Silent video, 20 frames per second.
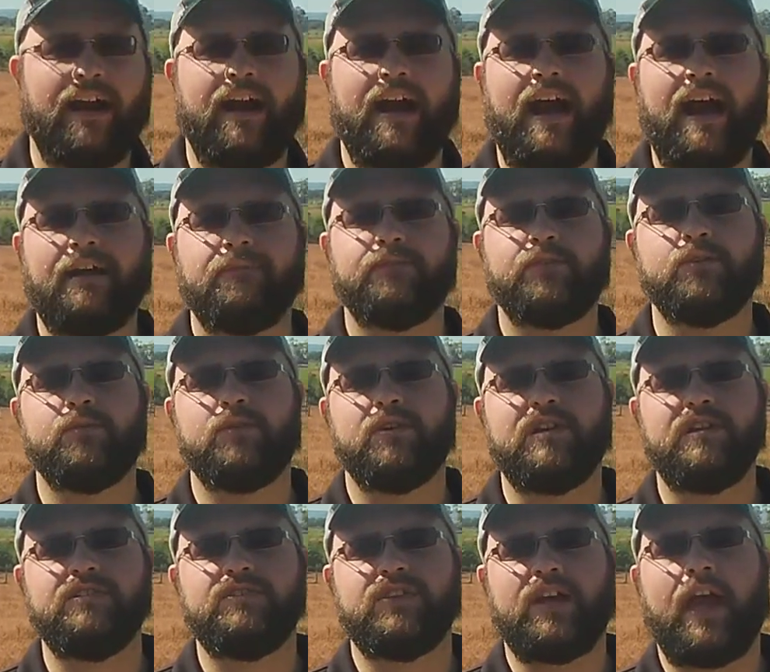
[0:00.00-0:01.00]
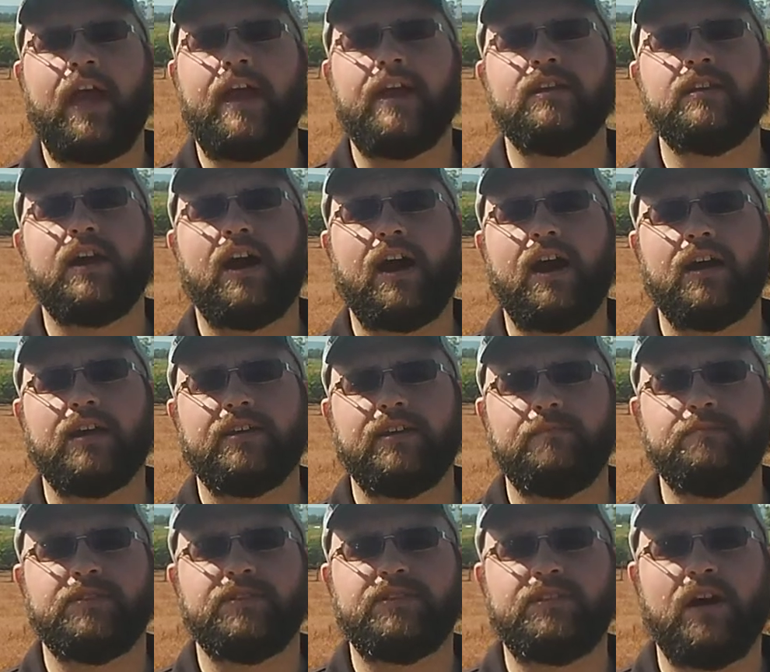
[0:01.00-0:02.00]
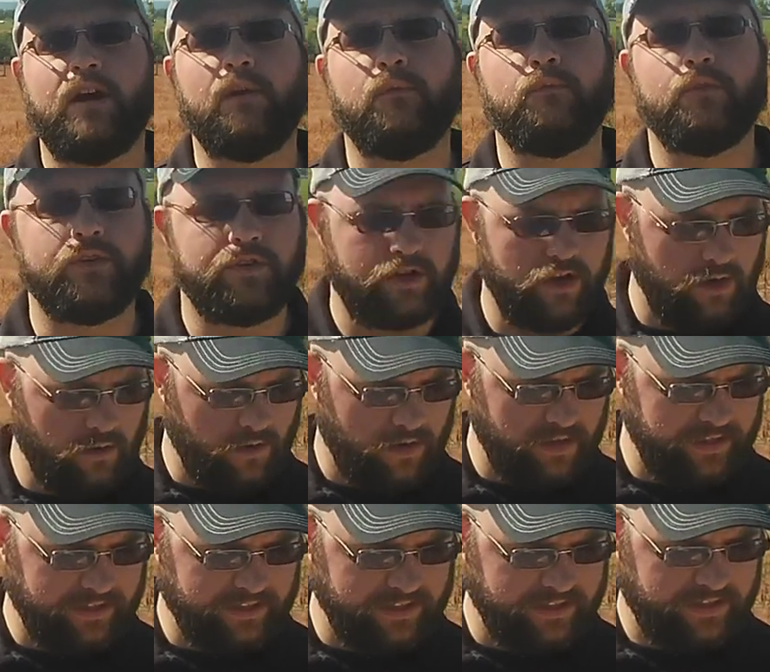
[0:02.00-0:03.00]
Afterwards, Hancock himself would go on to